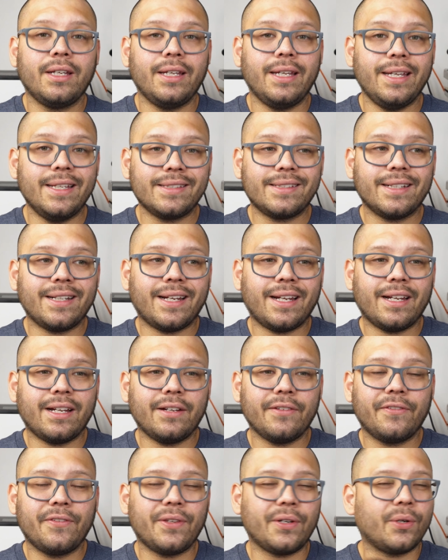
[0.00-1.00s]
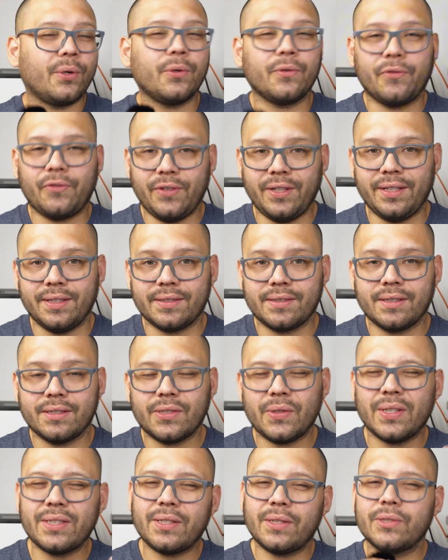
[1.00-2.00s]
is going to have their own fees.
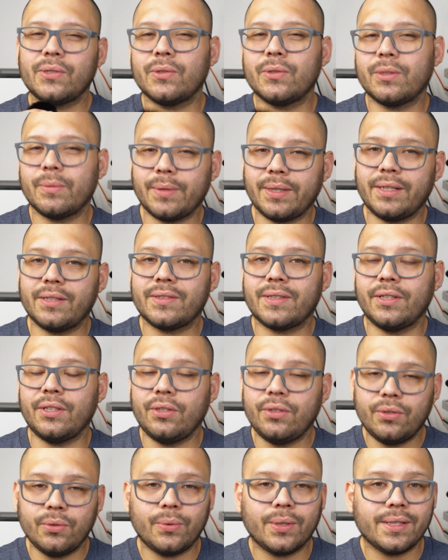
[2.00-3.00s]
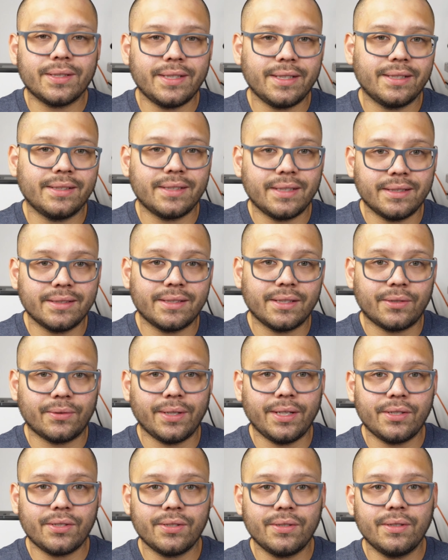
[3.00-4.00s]
So that's also something else that you do want to take into
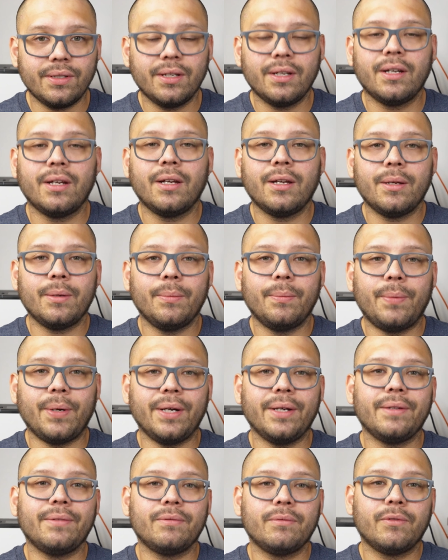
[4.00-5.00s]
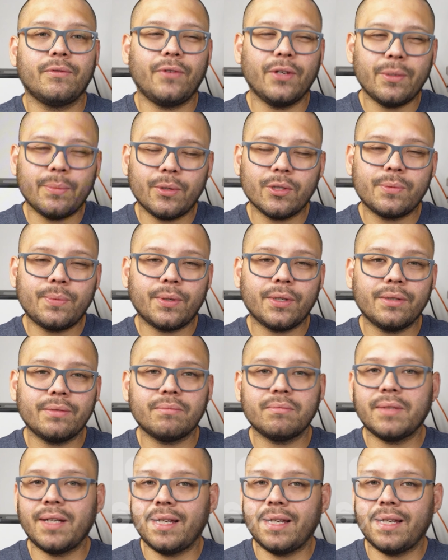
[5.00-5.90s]
consideration. But for the most part,